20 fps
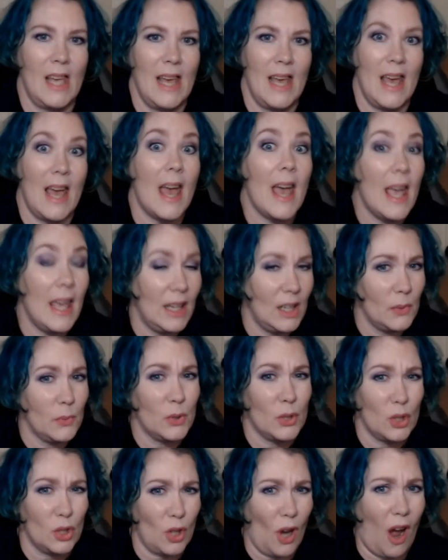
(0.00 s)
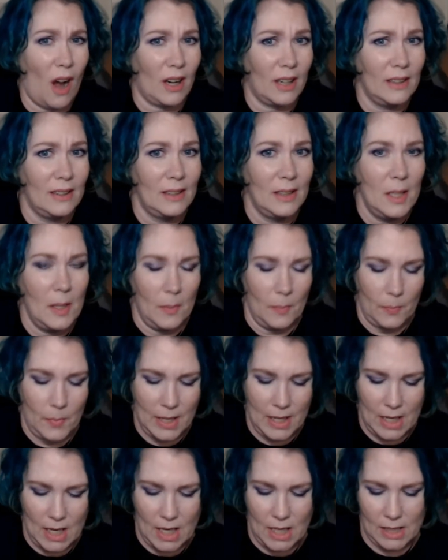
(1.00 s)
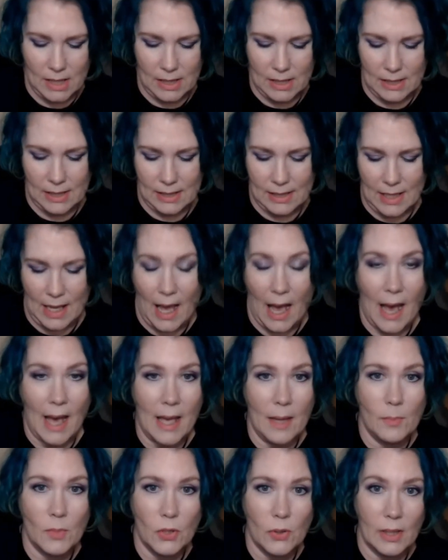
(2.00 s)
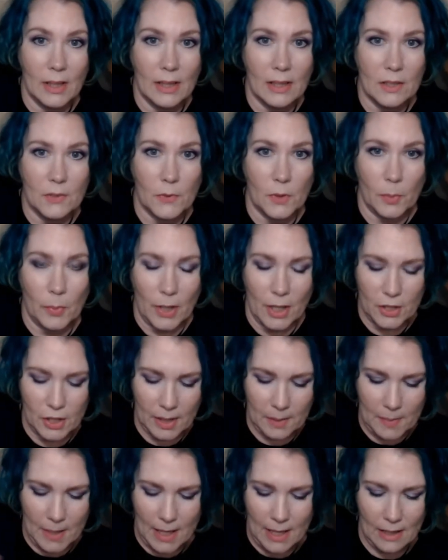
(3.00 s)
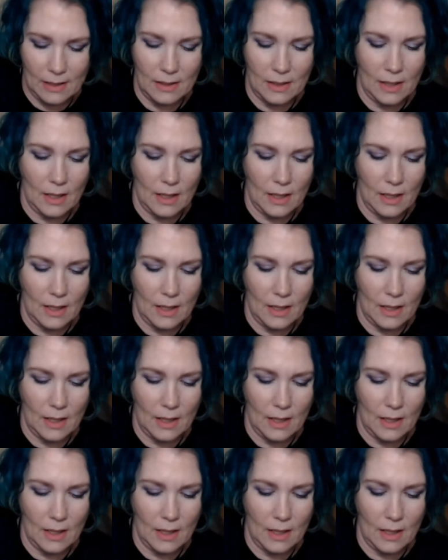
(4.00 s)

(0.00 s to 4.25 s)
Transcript: and it was a shock because I'm doing this for a project pan